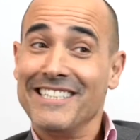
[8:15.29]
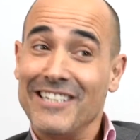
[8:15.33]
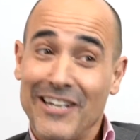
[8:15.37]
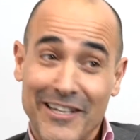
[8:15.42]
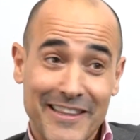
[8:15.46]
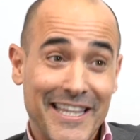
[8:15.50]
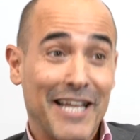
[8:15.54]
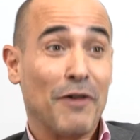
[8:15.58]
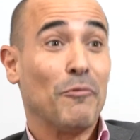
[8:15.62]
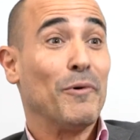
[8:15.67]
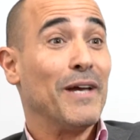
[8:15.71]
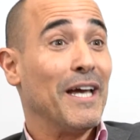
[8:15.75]

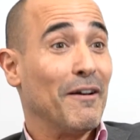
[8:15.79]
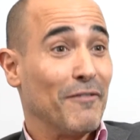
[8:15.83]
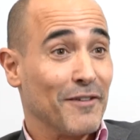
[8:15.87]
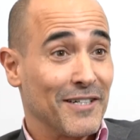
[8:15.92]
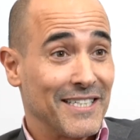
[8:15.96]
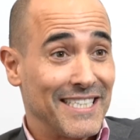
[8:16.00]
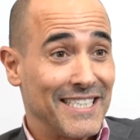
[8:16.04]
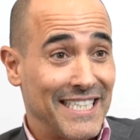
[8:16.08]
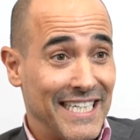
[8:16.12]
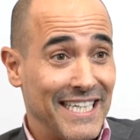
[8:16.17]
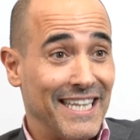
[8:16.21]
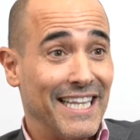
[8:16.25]
Not that we ever
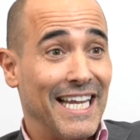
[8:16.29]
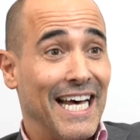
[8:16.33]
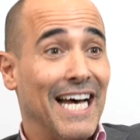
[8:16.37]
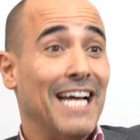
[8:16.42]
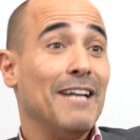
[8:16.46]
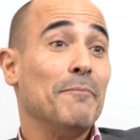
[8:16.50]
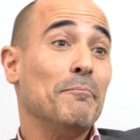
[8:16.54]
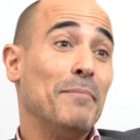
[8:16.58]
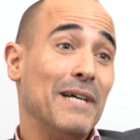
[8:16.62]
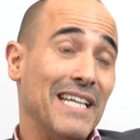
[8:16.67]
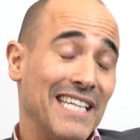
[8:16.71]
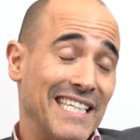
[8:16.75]
did that,
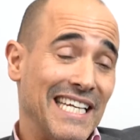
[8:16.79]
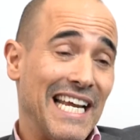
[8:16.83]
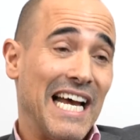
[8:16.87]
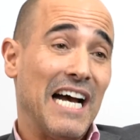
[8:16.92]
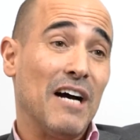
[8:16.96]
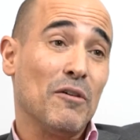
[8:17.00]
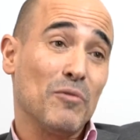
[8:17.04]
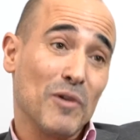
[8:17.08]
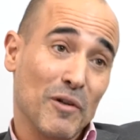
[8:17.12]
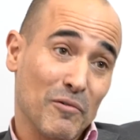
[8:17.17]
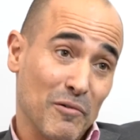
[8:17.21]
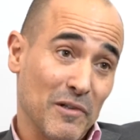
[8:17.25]
but now
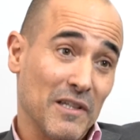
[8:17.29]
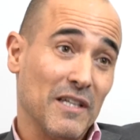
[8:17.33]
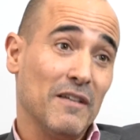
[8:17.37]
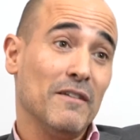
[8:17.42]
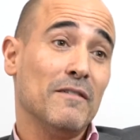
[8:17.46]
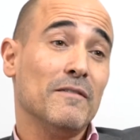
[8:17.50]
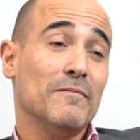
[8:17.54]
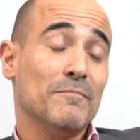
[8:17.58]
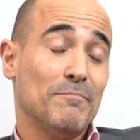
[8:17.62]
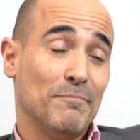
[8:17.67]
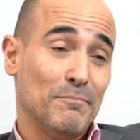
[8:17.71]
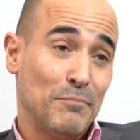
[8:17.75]
we're really
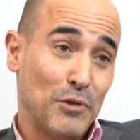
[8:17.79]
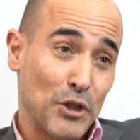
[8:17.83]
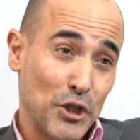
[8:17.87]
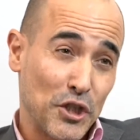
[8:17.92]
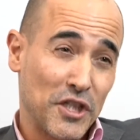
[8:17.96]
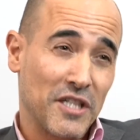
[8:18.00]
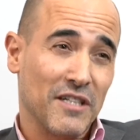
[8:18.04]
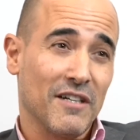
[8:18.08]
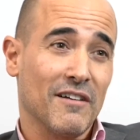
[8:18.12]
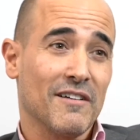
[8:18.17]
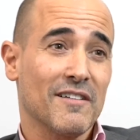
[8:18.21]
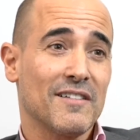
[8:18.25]

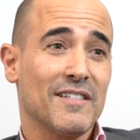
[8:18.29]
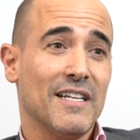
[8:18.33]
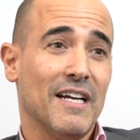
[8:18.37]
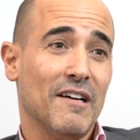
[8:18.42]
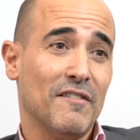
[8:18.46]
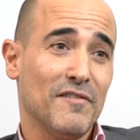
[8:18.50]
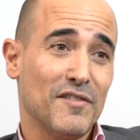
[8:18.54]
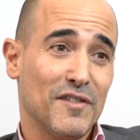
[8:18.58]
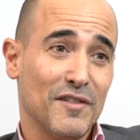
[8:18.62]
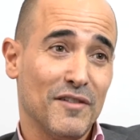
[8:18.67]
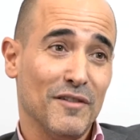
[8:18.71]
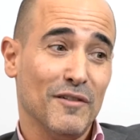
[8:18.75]
pushing
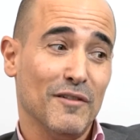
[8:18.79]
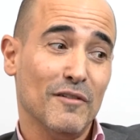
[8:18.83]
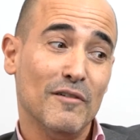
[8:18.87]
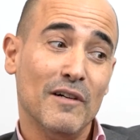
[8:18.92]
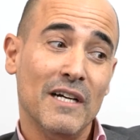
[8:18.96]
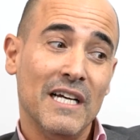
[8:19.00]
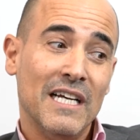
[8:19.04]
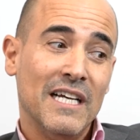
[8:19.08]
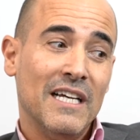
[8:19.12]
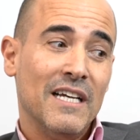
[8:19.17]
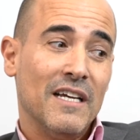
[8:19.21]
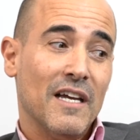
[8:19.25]
ourselves to
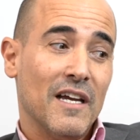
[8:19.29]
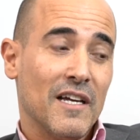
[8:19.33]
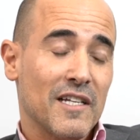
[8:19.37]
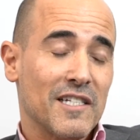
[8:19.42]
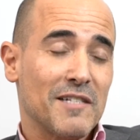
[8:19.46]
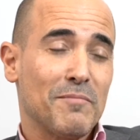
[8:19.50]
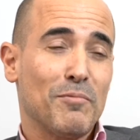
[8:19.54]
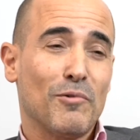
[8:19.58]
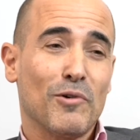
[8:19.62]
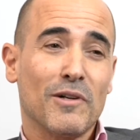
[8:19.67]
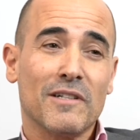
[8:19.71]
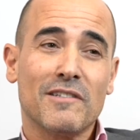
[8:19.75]

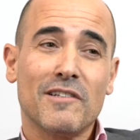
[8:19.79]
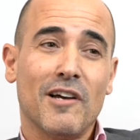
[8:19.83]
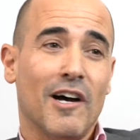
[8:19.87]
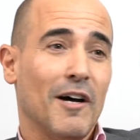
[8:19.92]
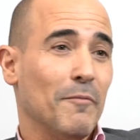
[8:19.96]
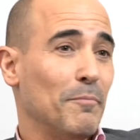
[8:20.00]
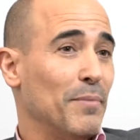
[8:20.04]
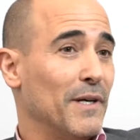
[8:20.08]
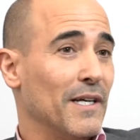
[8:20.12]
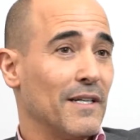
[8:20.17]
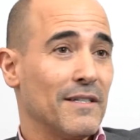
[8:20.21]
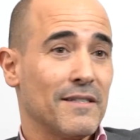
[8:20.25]
explore
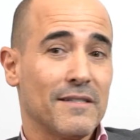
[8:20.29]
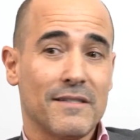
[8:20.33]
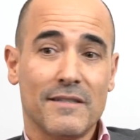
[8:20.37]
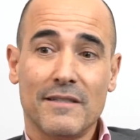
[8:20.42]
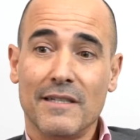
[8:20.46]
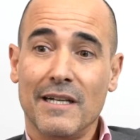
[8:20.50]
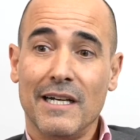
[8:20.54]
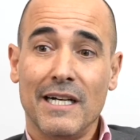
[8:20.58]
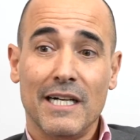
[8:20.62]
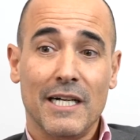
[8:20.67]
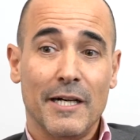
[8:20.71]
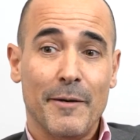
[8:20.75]
topics
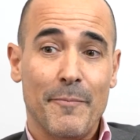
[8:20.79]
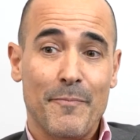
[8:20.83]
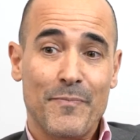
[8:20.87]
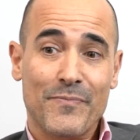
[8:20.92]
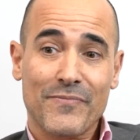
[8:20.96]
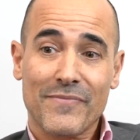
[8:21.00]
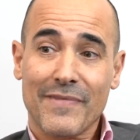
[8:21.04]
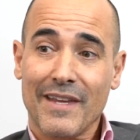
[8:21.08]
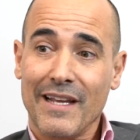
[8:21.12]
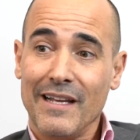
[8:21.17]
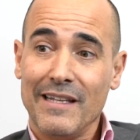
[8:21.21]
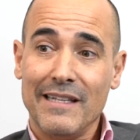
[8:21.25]

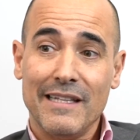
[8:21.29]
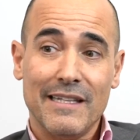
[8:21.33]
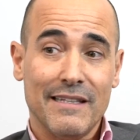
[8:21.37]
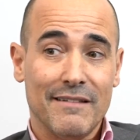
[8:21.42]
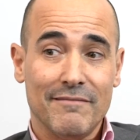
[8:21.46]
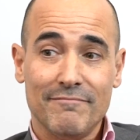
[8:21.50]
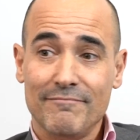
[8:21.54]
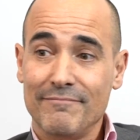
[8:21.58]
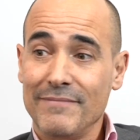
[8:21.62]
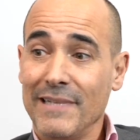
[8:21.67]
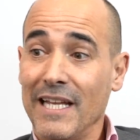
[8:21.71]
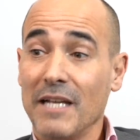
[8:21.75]

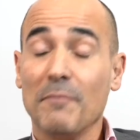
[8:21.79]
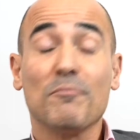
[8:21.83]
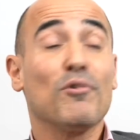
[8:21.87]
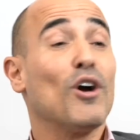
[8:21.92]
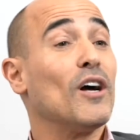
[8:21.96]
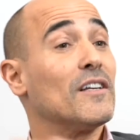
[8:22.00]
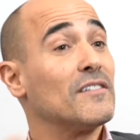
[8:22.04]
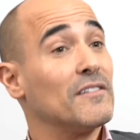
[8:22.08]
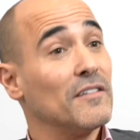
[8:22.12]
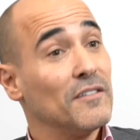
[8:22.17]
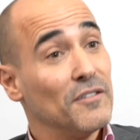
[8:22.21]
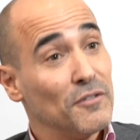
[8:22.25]
like
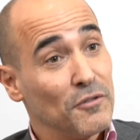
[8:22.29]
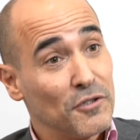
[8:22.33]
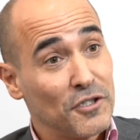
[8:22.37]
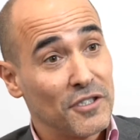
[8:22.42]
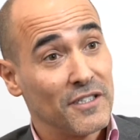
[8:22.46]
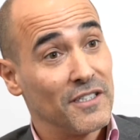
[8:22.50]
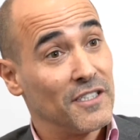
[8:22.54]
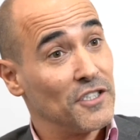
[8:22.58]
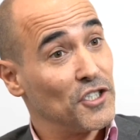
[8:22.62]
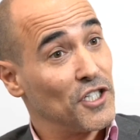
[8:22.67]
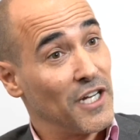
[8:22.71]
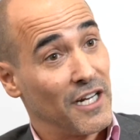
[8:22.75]

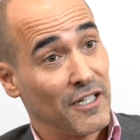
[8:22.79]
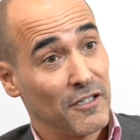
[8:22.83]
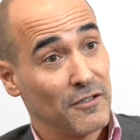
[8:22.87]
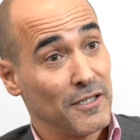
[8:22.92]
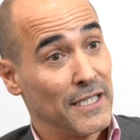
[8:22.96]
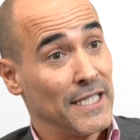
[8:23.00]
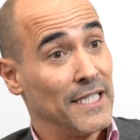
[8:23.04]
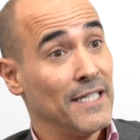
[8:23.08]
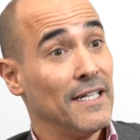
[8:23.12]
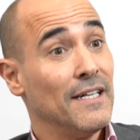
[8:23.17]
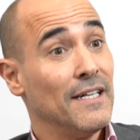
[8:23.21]
prostitution in Genoa,